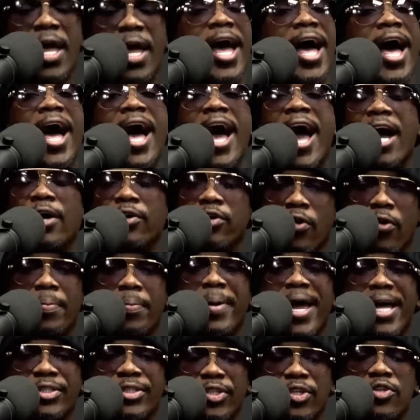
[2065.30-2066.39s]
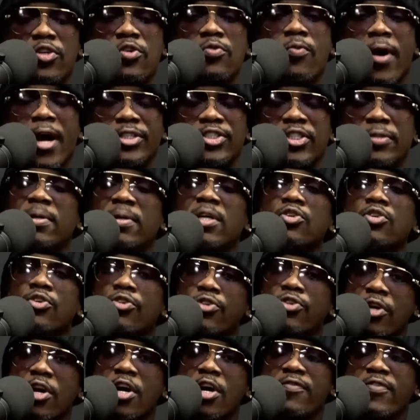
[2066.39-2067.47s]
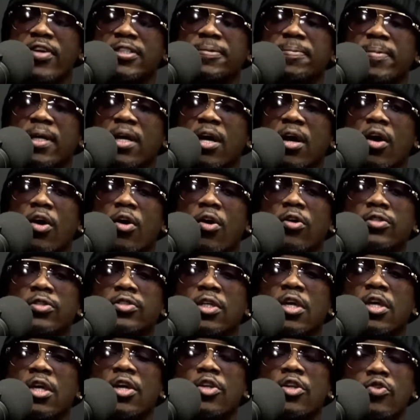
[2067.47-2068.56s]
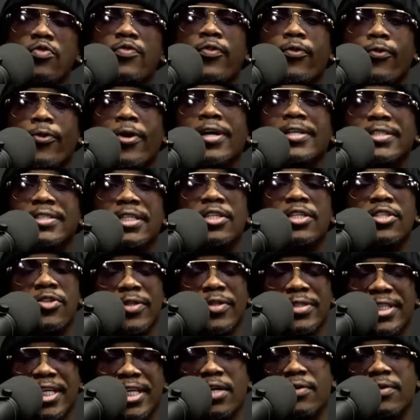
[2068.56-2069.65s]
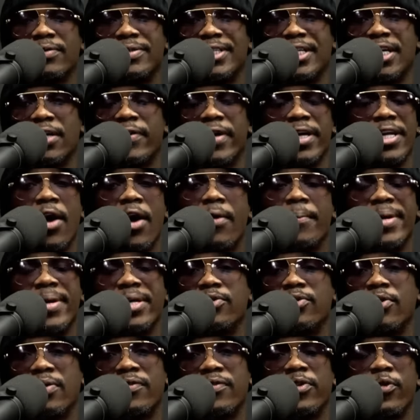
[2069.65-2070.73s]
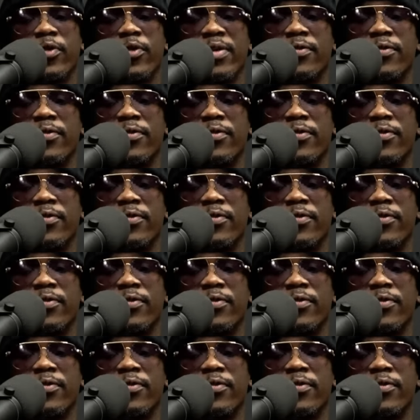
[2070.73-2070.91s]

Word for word: I know, Pastor, you watching me, you're nervous because you fucked your secretary and y'all been doing it for three,